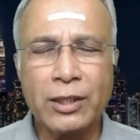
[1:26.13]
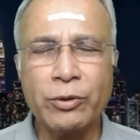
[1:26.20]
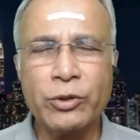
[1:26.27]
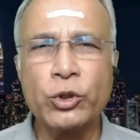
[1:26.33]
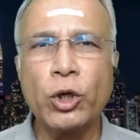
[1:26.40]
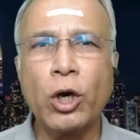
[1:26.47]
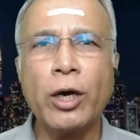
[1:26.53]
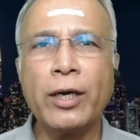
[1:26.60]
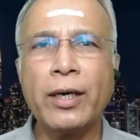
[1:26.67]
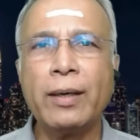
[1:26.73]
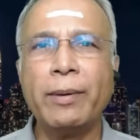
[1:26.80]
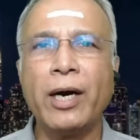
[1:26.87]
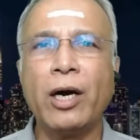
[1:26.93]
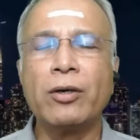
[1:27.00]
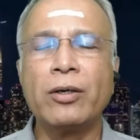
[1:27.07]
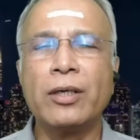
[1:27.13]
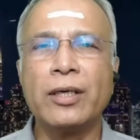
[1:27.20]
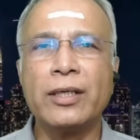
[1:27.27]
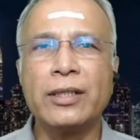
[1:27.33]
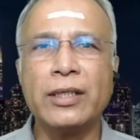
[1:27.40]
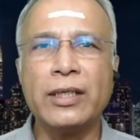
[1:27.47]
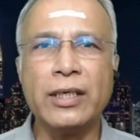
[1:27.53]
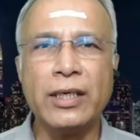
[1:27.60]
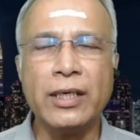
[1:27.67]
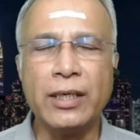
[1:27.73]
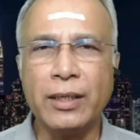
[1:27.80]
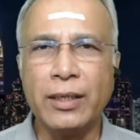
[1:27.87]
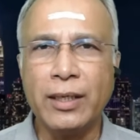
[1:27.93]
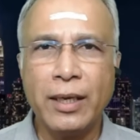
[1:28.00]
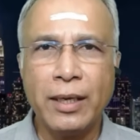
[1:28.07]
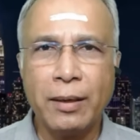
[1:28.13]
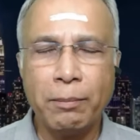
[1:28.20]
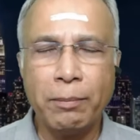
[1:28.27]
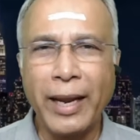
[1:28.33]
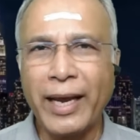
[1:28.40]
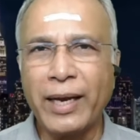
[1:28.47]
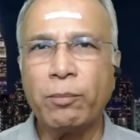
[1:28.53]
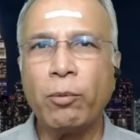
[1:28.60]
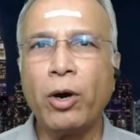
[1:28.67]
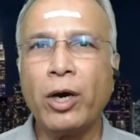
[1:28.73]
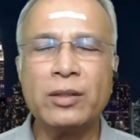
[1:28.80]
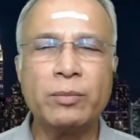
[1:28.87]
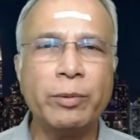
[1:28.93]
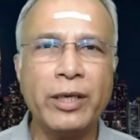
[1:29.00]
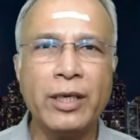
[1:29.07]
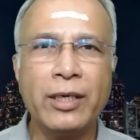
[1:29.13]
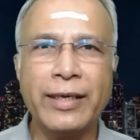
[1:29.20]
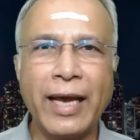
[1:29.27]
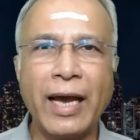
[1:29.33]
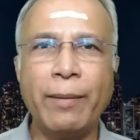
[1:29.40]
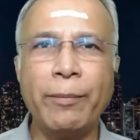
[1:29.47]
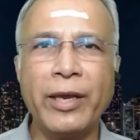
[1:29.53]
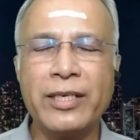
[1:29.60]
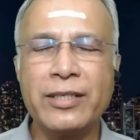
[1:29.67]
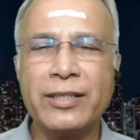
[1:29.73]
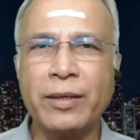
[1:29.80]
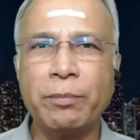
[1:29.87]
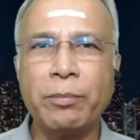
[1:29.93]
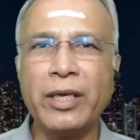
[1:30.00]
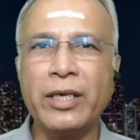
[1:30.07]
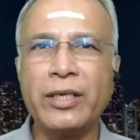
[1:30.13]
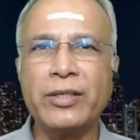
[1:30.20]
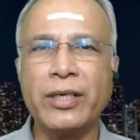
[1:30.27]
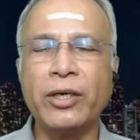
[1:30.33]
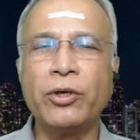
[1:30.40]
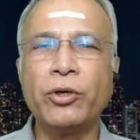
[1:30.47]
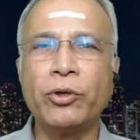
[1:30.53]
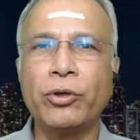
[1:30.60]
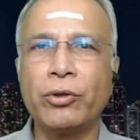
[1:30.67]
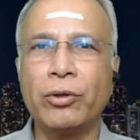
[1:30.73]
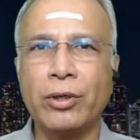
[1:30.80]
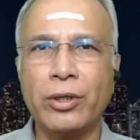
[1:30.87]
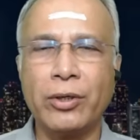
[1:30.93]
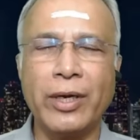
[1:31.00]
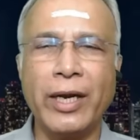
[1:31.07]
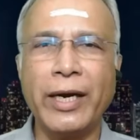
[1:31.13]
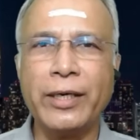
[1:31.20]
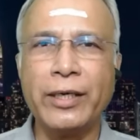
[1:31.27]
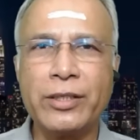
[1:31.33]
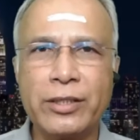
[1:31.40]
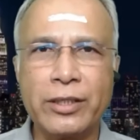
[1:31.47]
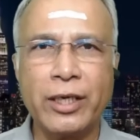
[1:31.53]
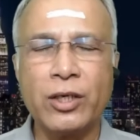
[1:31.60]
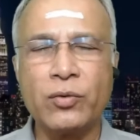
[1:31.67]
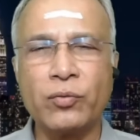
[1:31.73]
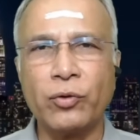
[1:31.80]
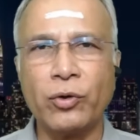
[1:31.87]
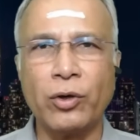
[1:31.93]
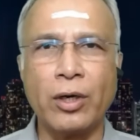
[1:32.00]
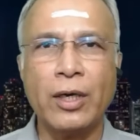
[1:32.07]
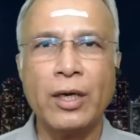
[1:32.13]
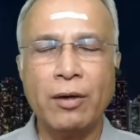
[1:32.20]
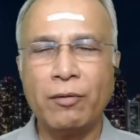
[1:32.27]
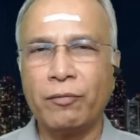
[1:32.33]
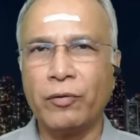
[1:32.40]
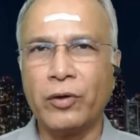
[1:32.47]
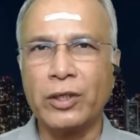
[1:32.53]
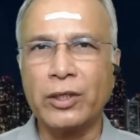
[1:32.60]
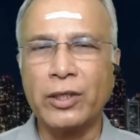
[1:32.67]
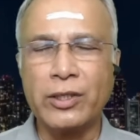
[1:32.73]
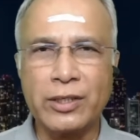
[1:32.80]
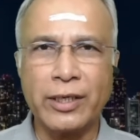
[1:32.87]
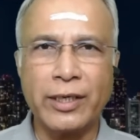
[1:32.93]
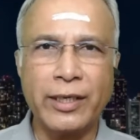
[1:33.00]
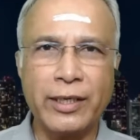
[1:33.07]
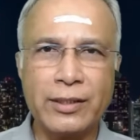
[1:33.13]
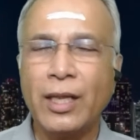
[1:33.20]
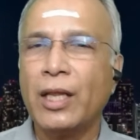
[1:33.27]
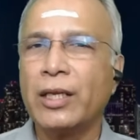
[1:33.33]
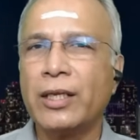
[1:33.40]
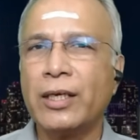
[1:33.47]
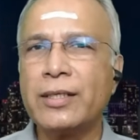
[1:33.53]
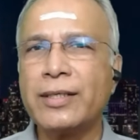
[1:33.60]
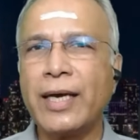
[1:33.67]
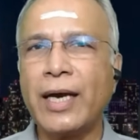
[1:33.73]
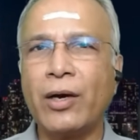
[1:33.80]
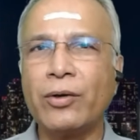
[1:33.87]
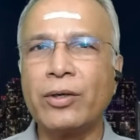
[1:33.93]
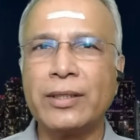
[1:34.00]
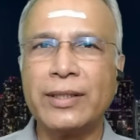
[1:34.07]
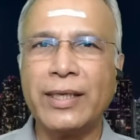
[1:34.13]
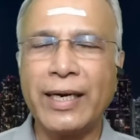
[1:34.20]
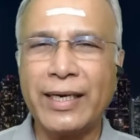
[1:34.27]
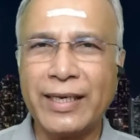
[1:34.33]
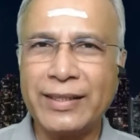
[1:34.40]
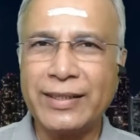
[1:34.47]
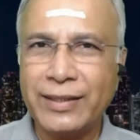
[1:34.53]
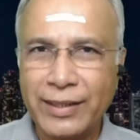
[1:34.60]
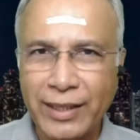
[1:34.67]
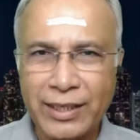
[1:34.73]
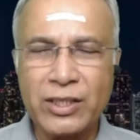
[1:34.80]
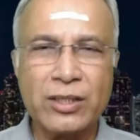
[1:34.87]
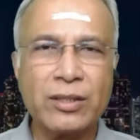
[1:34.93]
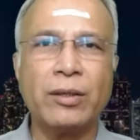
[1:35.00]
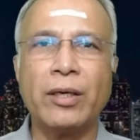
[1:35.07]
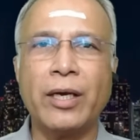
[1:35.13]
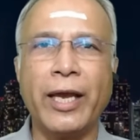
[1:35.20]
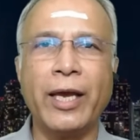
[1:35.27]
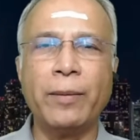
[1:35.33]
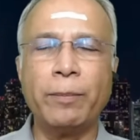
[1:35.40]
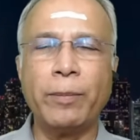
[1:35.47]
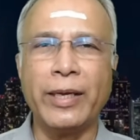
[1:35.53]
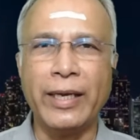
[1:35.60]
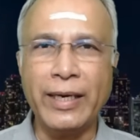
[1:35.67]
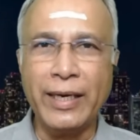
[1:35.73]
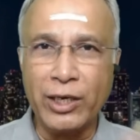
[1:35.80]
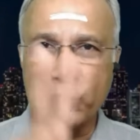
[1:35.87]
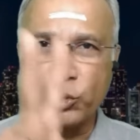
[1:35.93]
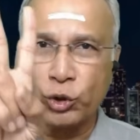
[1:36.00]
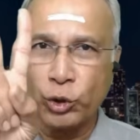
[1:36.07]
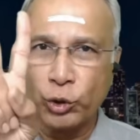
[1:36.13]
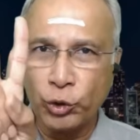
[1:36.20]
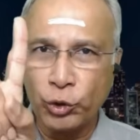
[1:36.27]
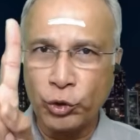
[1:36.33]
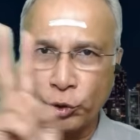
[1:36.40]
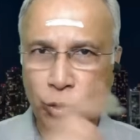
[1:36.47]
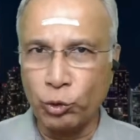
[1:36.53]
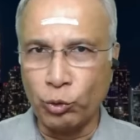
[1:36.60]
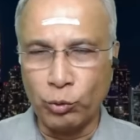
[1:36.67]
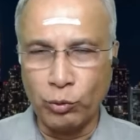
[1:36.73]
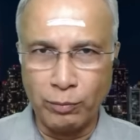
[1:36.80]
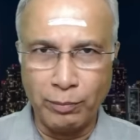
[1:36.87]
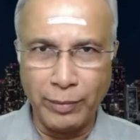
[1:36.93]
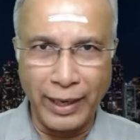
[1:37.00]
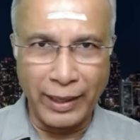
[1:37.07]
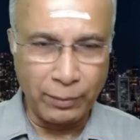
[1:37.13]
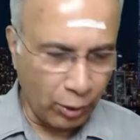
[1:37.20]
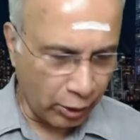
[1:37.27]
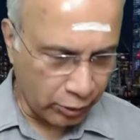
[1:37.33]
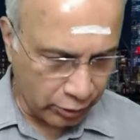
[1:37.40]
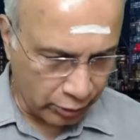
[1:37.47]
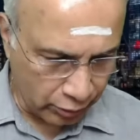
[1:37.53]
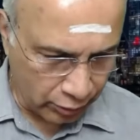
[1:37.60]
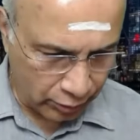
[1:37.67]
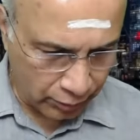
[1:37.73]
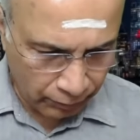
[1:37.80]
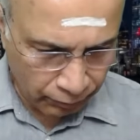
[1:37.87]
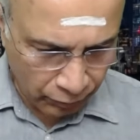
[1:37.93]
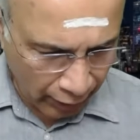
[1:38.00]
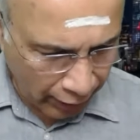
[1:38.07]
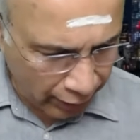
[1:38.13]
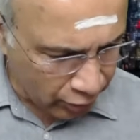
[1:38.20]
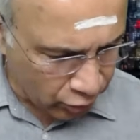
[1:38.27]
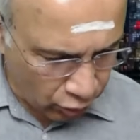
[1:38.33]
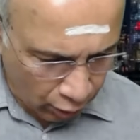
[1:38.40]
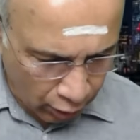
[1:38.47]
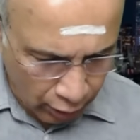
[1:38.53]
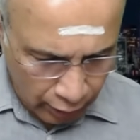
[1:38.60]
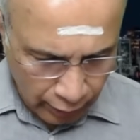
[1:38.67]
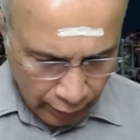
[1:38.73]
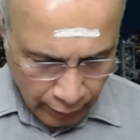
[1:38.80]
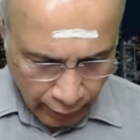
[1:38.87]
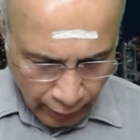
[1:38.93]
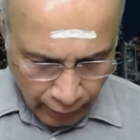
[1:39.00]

was talk about the black box being damaged and being sent to United States for further studies. Turns out that this airplane has two black boxes. It is called